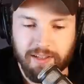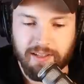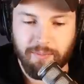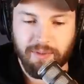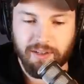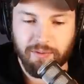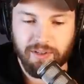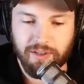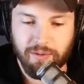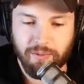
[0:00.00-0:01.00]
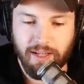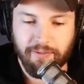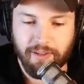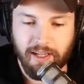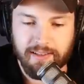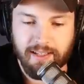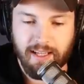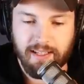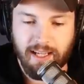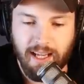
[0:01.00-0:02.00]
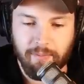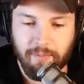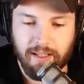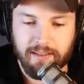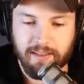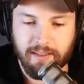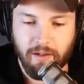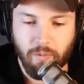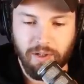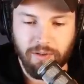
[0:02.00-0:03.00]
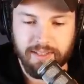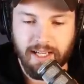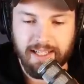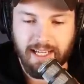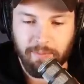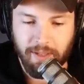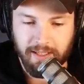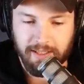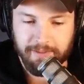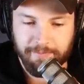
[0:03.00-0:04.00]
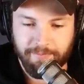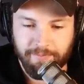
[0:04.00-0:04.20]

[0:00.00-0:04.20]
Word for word: I wanted someone who would do whatever I said and makes it a weird dynamic.